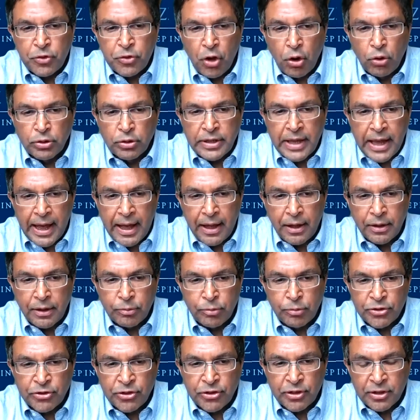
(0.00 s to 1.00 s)
totality,
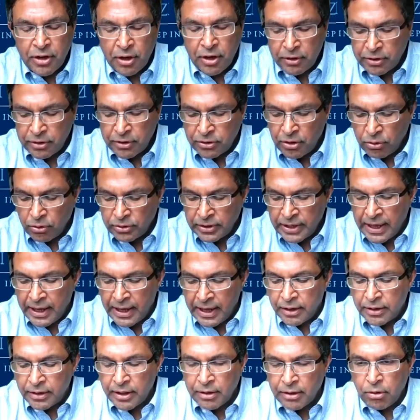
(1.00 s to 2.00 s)
what she called the
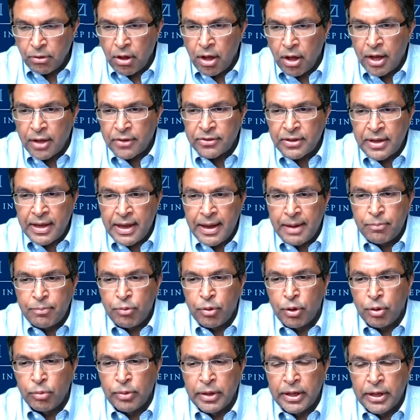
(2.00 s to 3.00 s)
totality of the laws camp,
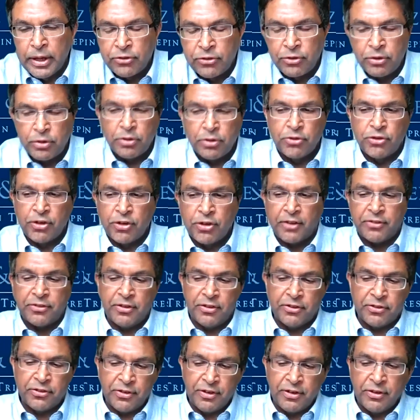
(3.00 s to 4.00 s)
where we had certain
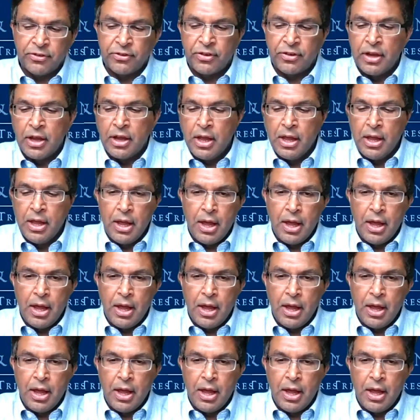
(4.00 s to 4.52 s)
justices